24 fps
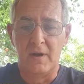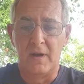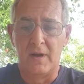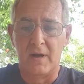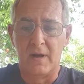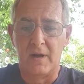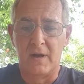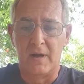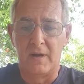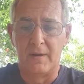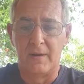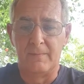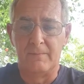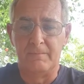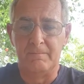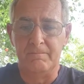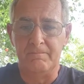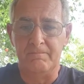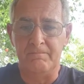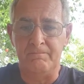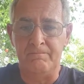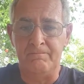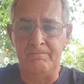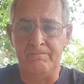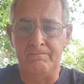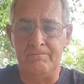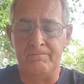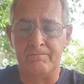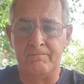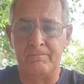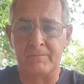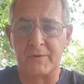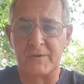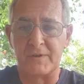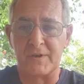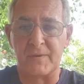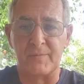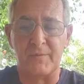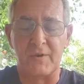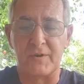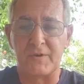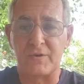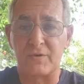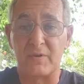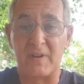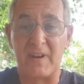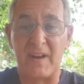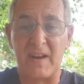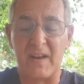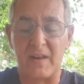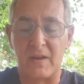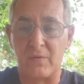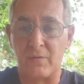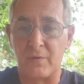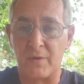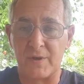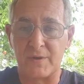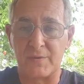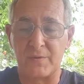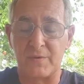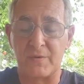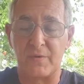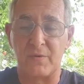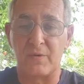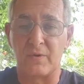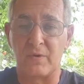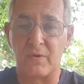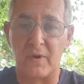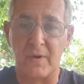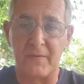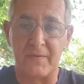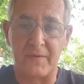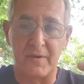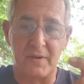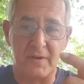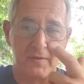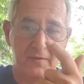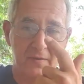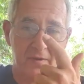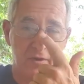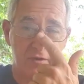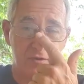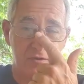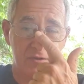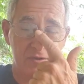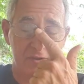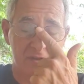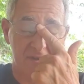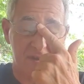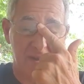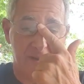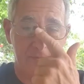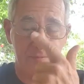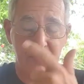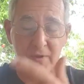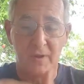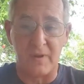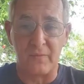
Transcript: because I'm not sure how that works with doing live interviews and stuff,